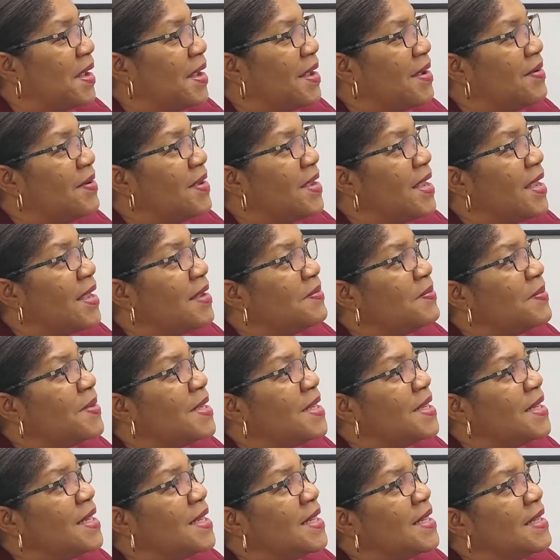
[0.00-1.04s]
Well, I
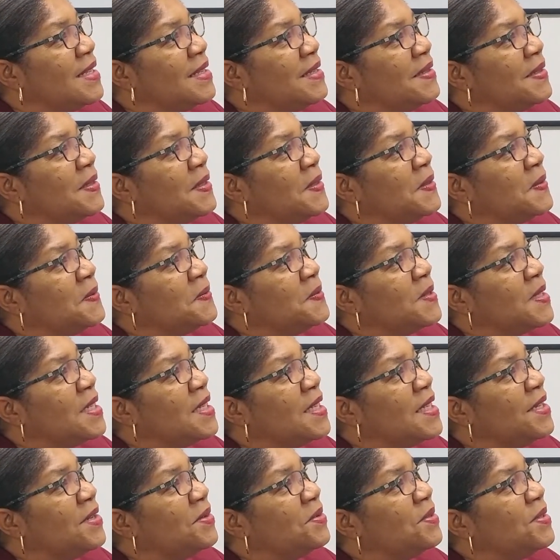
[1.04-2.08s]
mean,
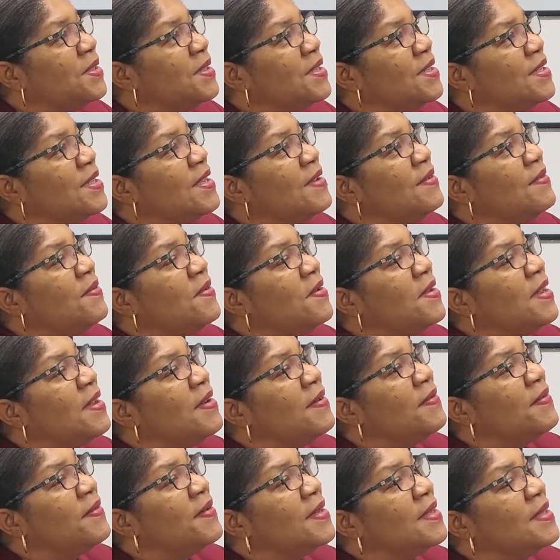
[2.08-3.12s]
I don't know if you
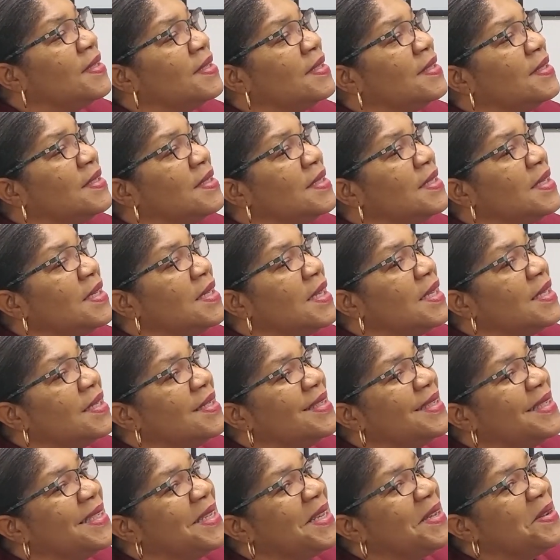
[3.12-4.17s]
ever see that
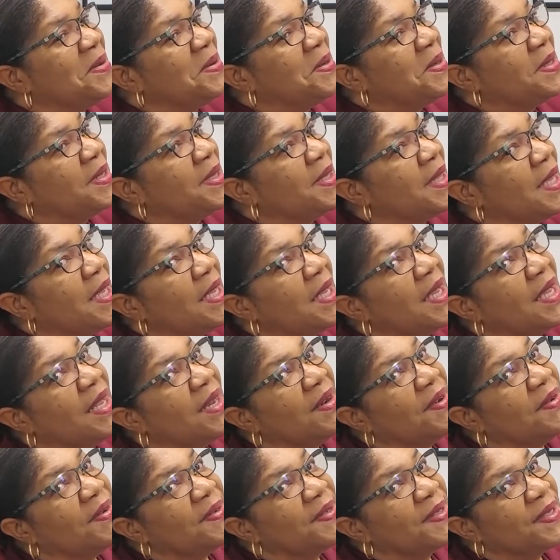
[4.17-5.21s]
you're thinking
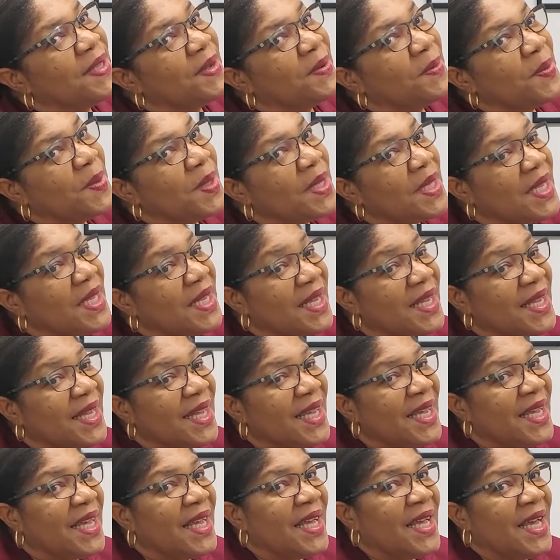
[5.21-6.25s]
of something,
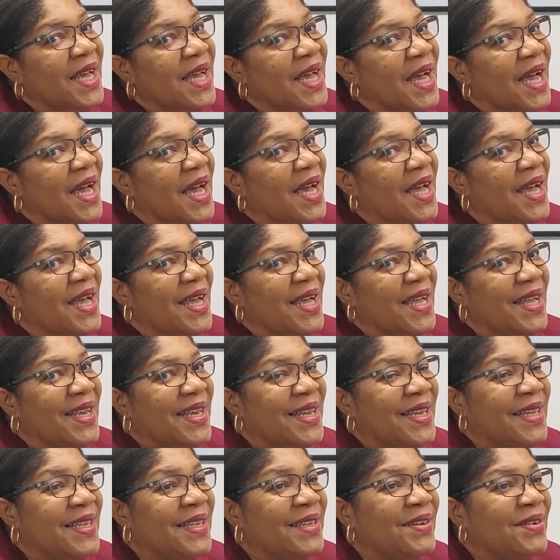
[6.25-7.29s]

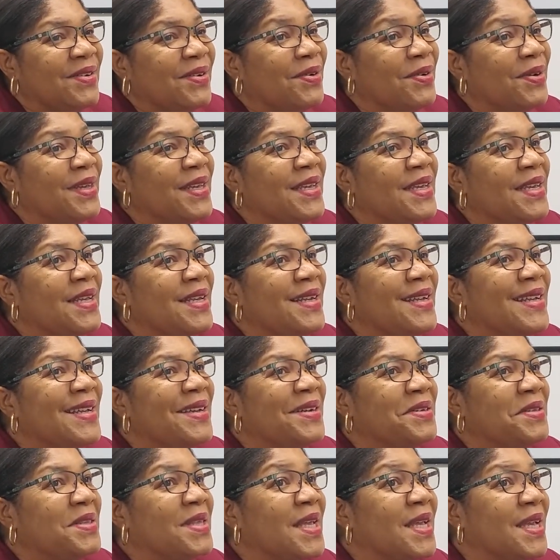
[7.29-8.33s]
or either
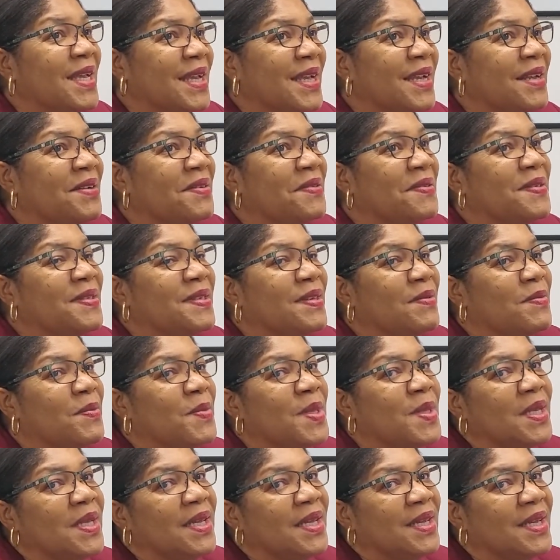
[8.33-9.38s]
you're thinking of
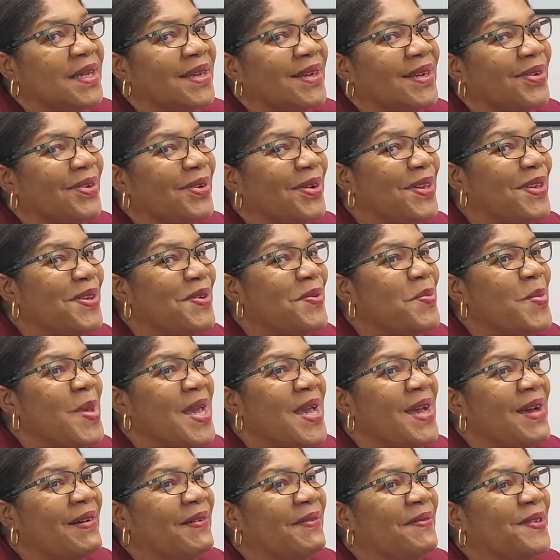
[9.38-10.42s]
something, or you may
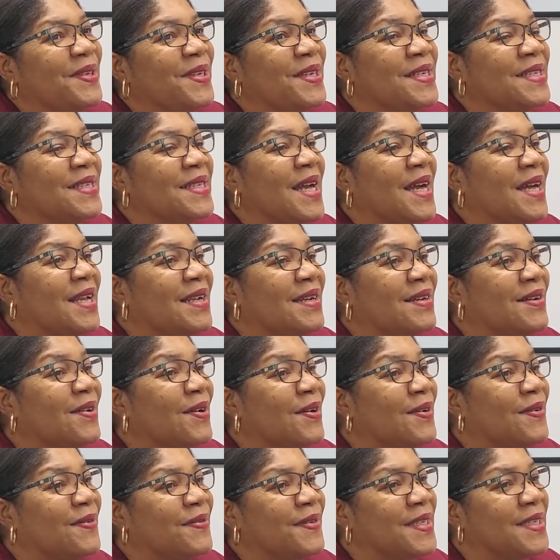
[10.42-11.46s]
have just had a
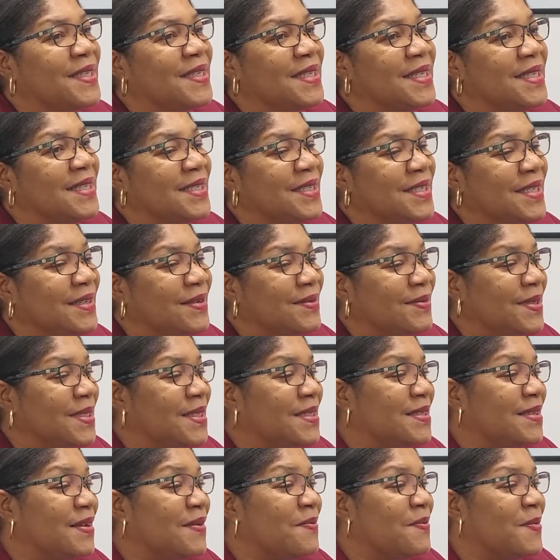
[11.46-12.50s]
conversation with
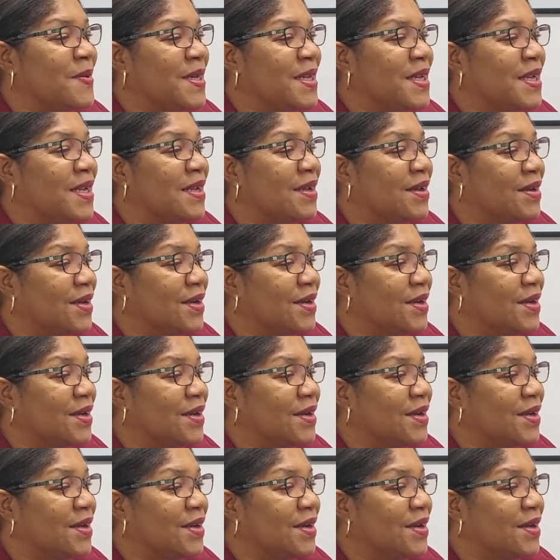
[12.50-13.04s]
somebody